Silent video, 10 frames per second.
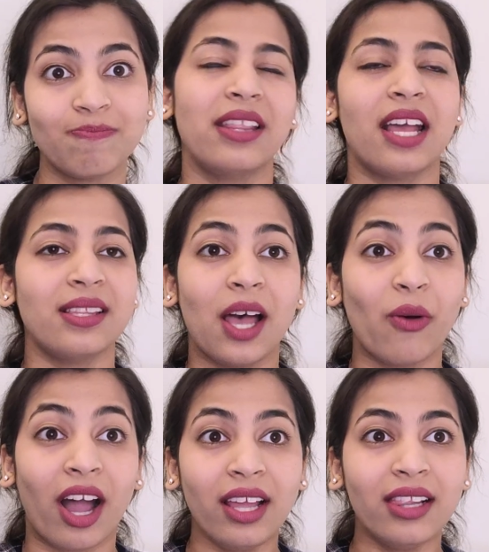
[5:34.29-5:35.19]
And that's
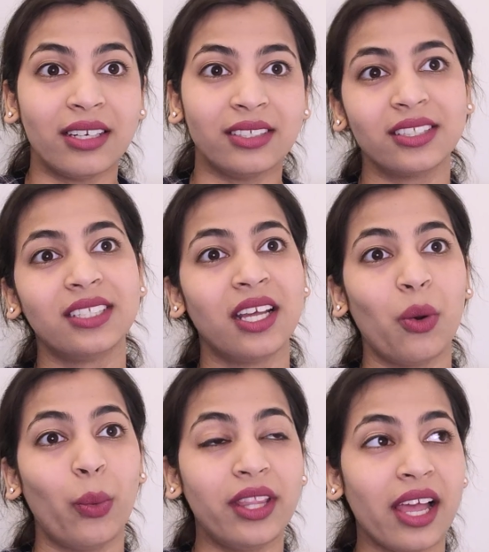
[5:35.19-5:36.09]
how I learned,
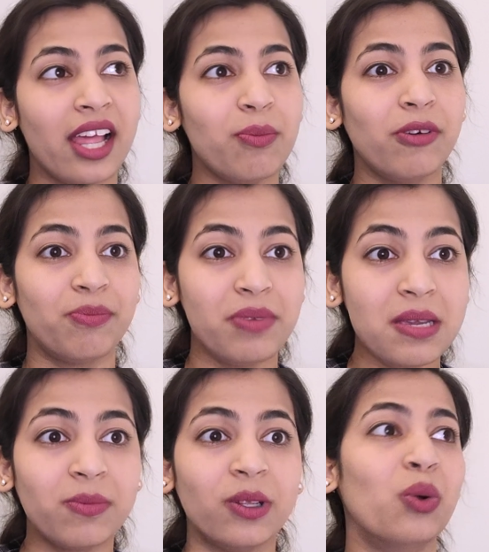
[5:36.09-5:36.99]
with the help of
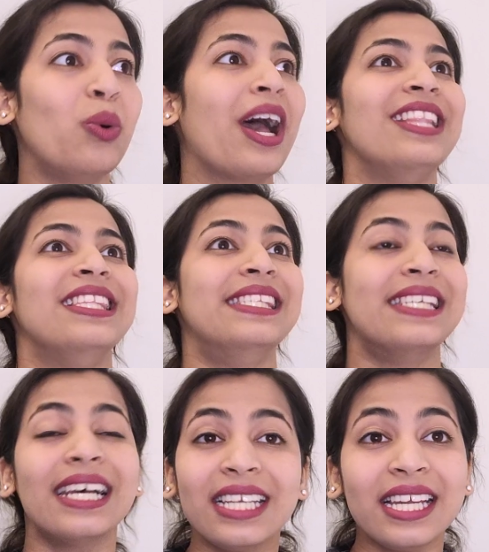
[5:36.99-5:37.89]
people who had
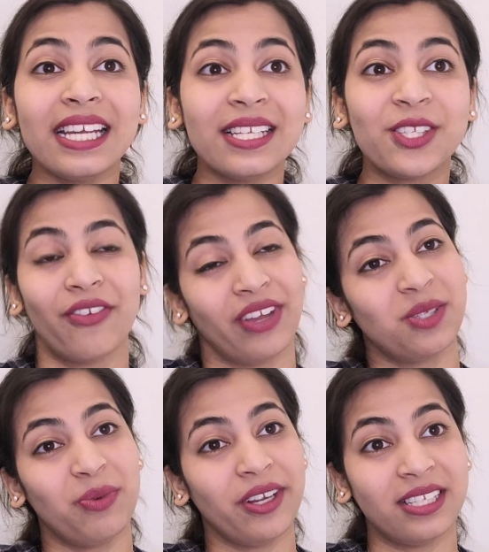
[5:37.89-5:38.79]
decades of
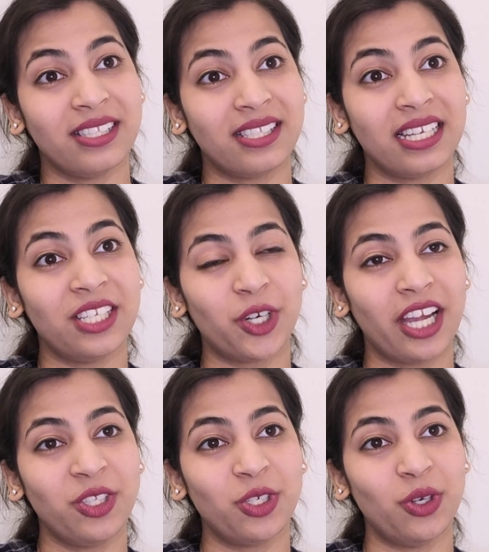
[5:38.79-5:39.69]
experience in
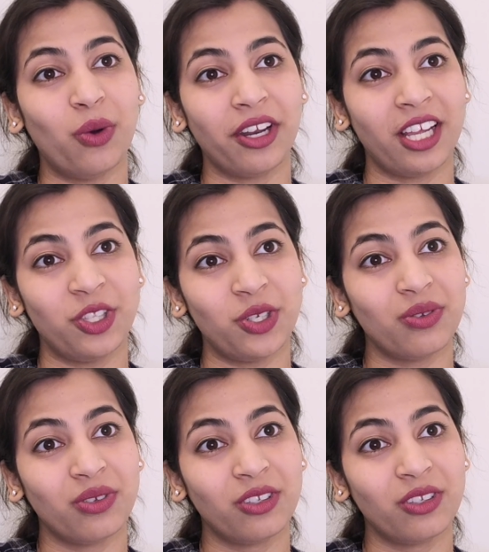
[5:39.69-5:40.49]
trying to do what I do,